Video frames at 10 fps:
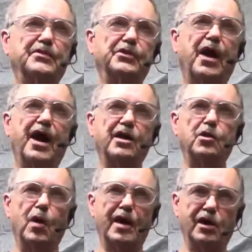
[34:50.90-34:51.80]

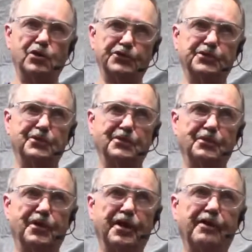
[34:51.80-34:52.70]
hollow out,
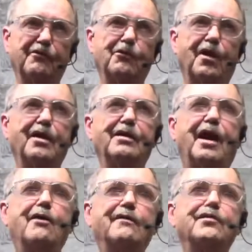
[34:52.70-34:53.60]

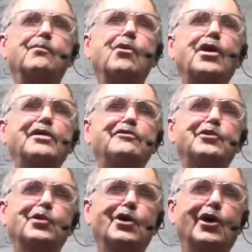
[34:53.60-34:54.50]
however brave
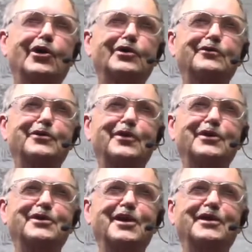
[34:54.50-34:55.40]
you are. If you
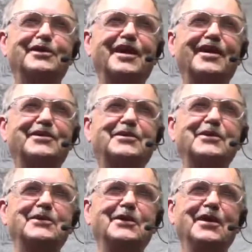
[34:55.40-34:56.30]
want to take it down
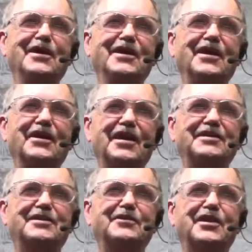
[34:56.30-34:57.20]
to
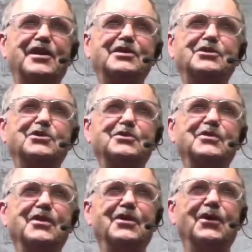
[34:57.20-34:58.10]
1/8 of an inch
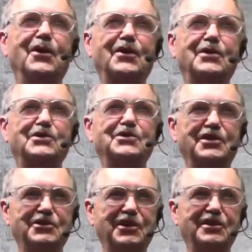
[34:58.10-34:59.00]
or
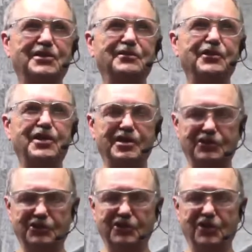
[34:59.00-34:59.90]
1/16 of an
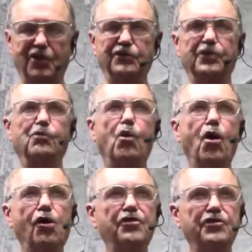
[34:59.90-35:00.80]
inch on the wall